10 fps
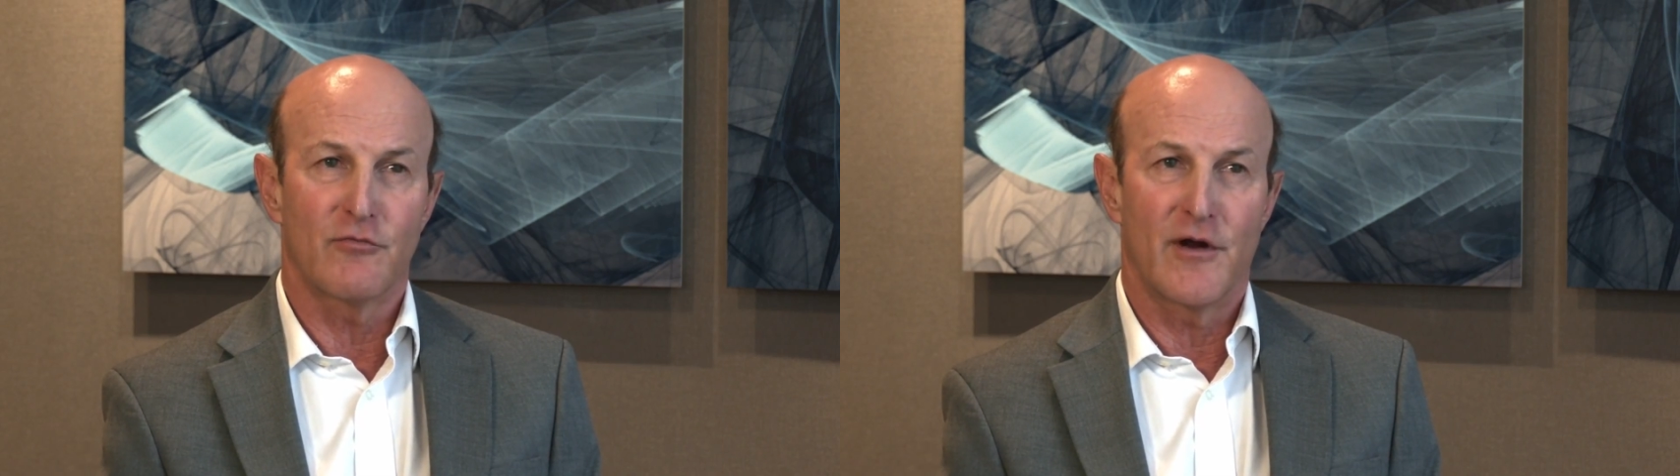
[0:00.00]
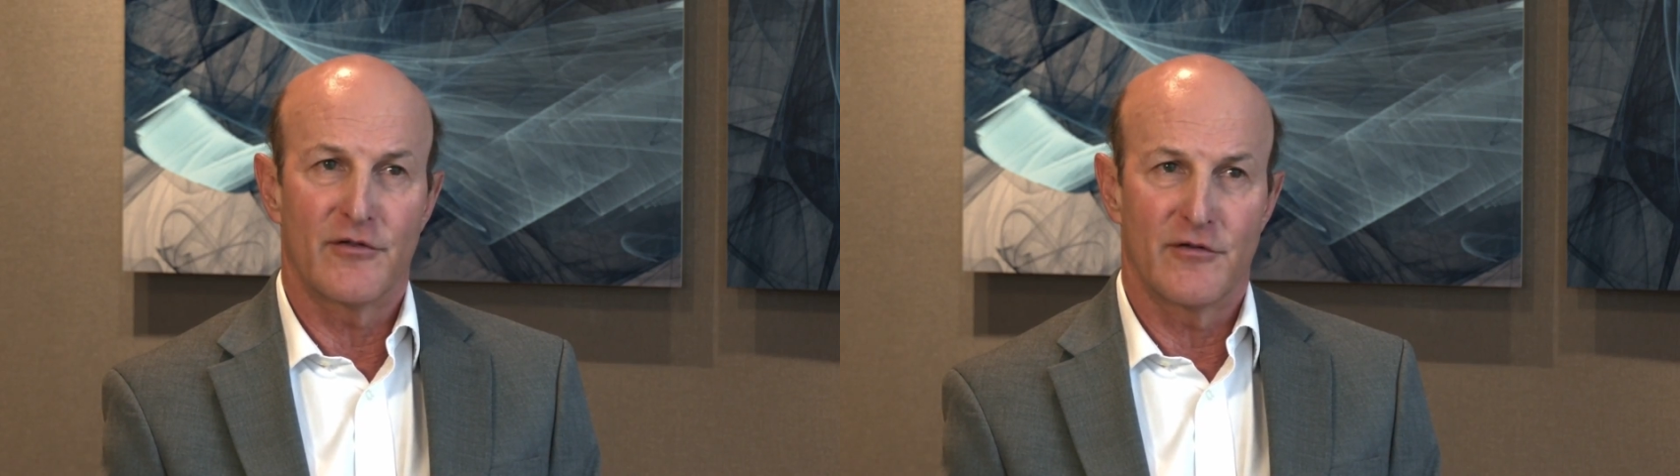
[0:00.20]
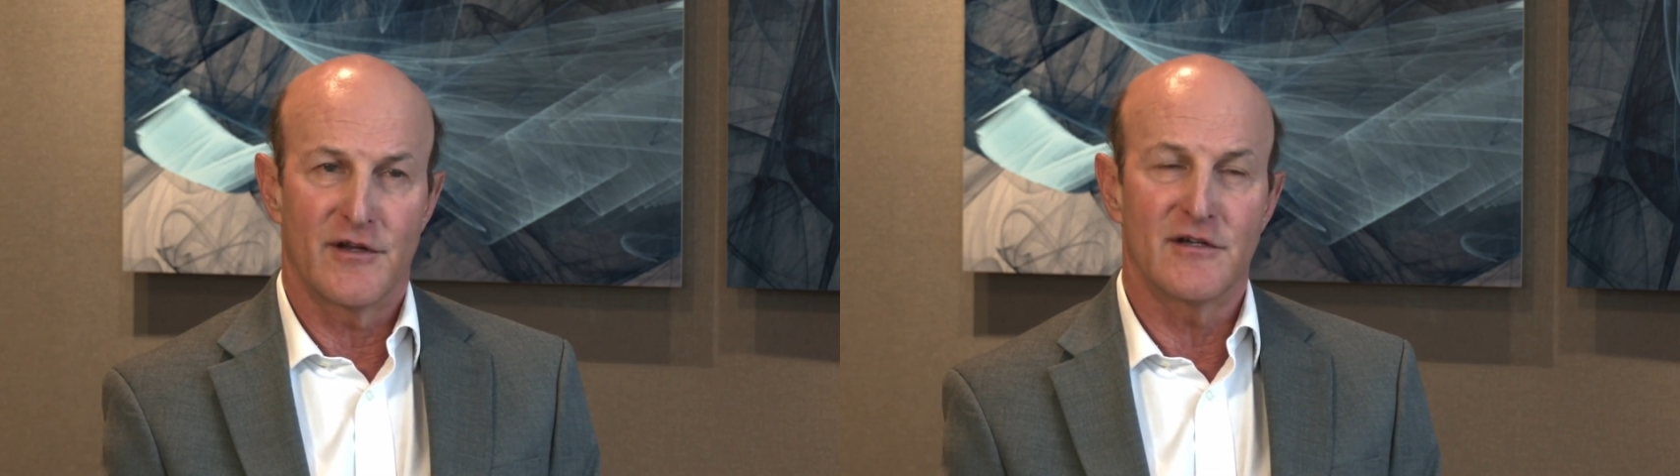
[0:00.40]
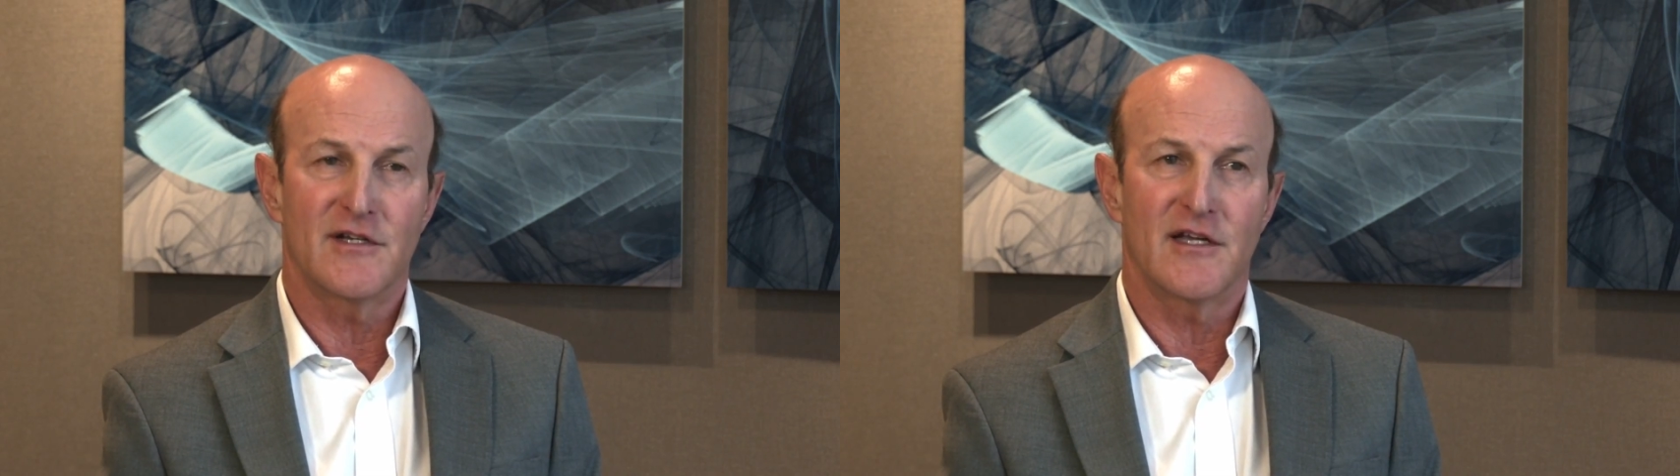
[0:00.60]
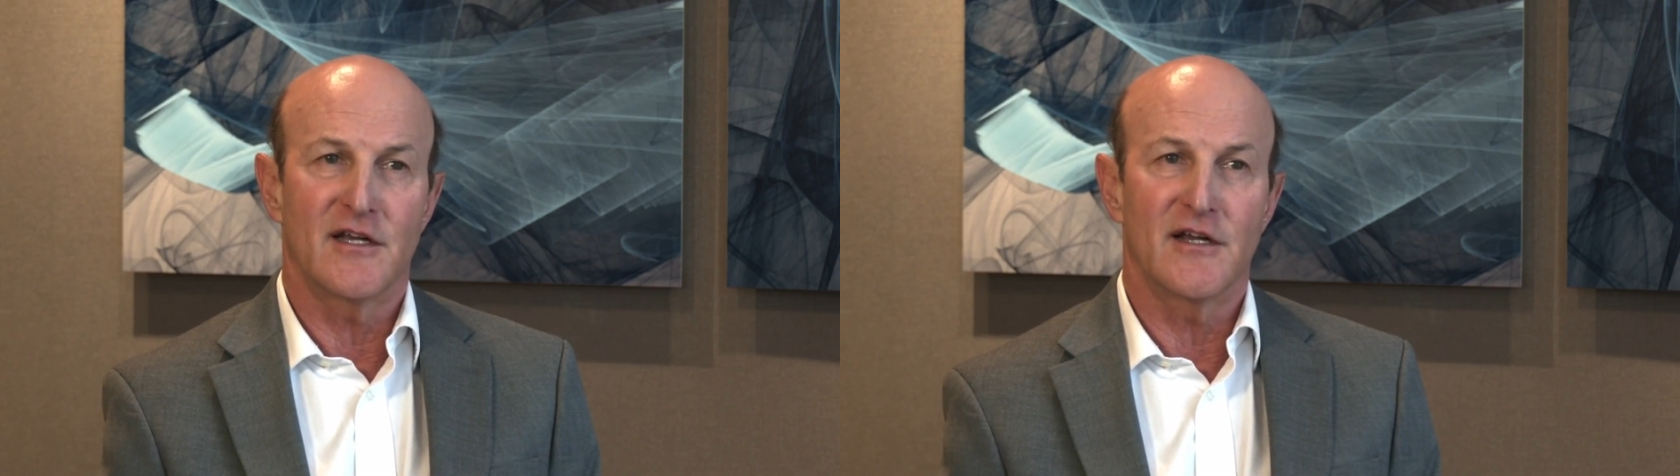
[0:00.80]
rather than
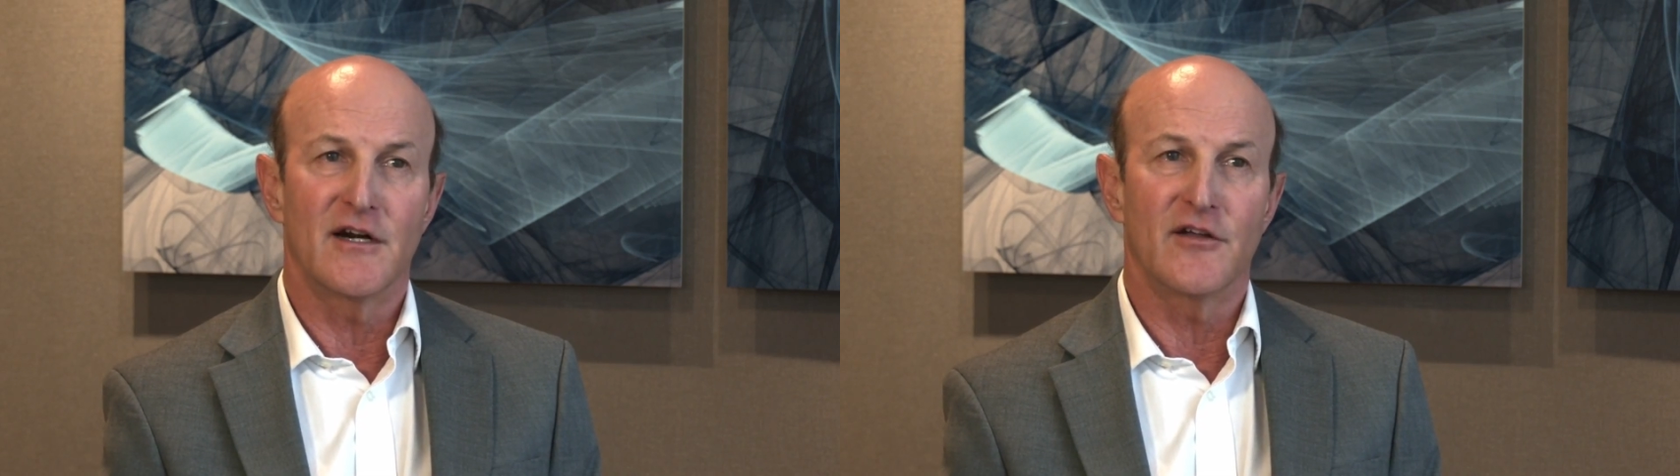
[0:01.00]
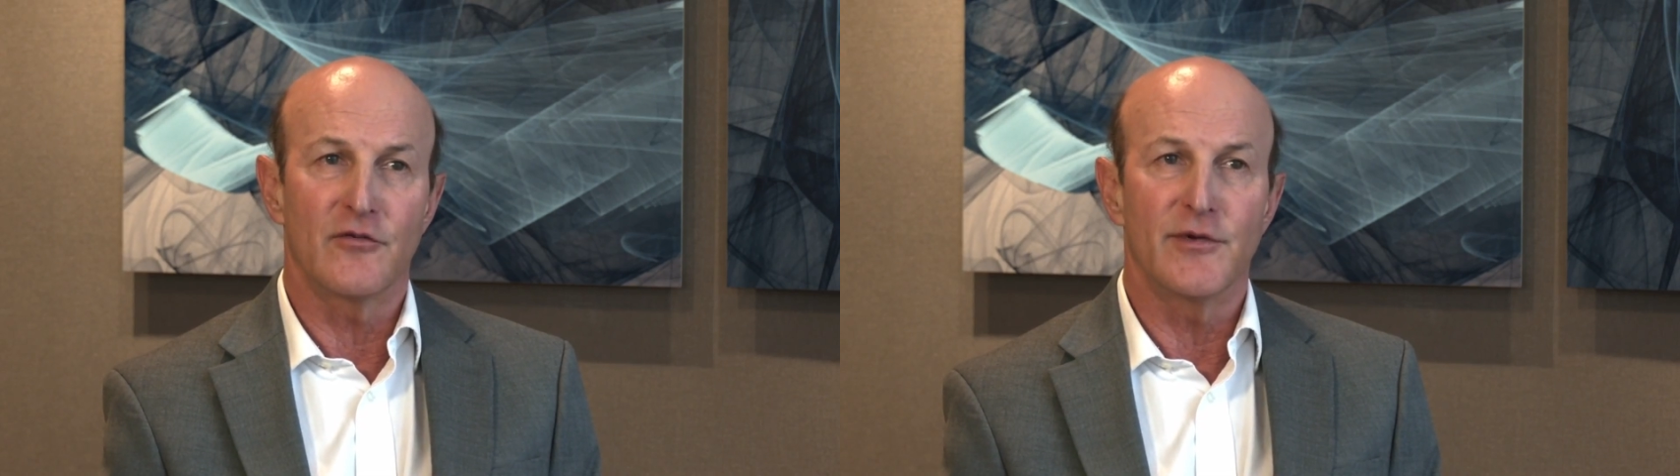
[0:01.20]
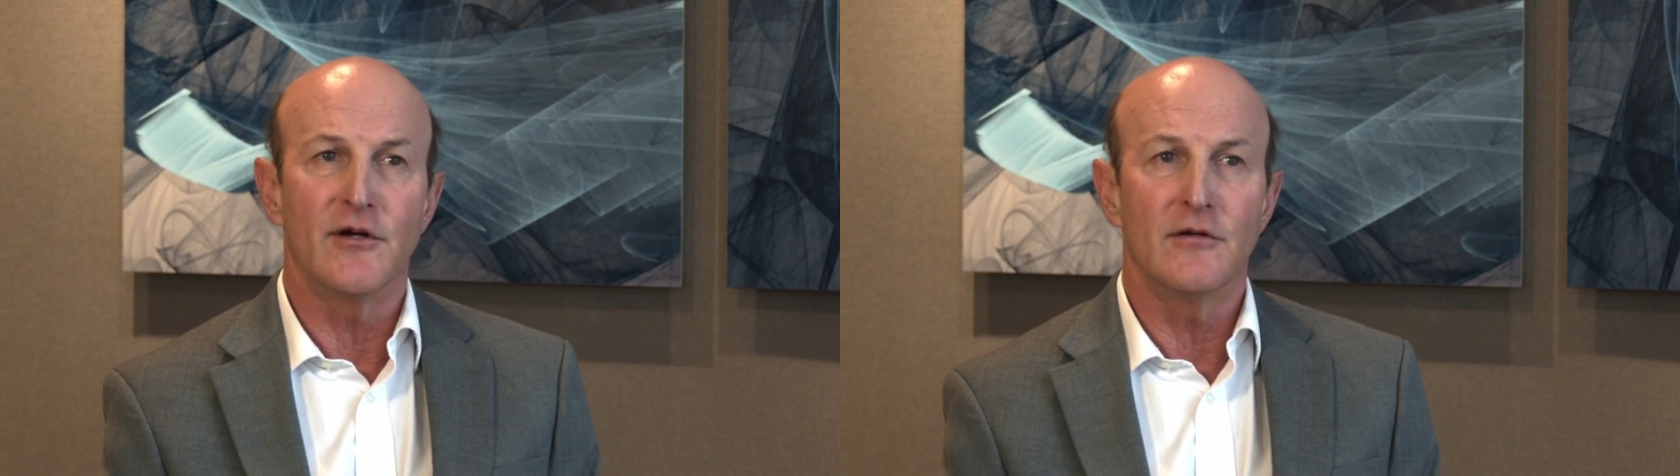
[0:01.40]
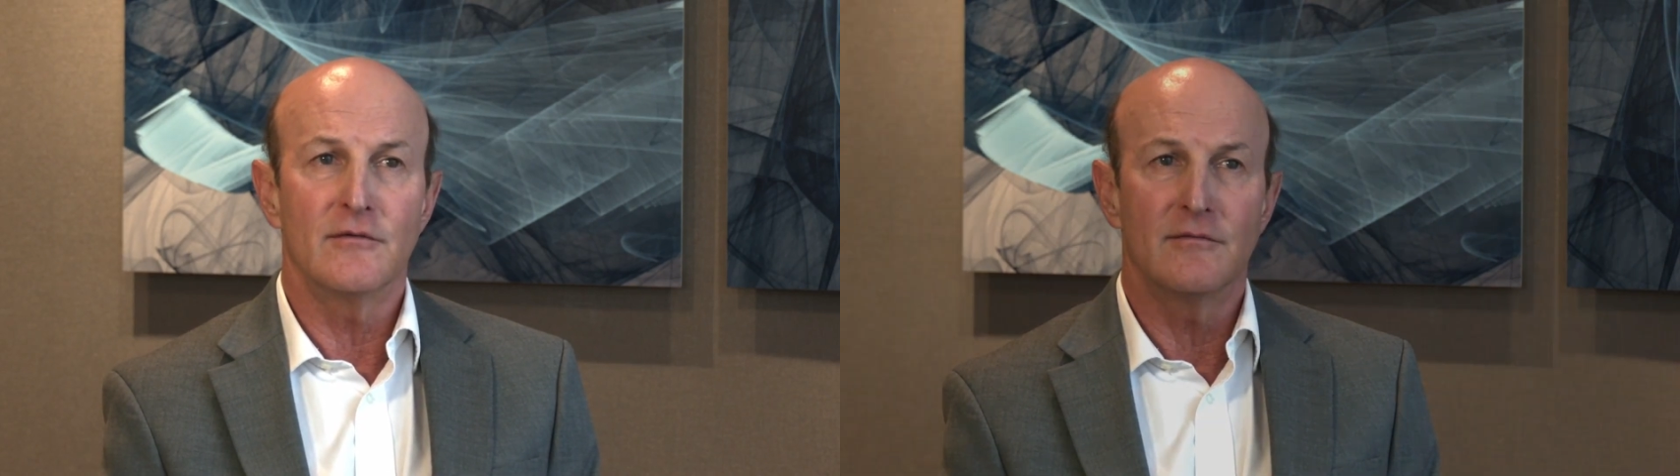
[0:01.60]
taking yet another pill.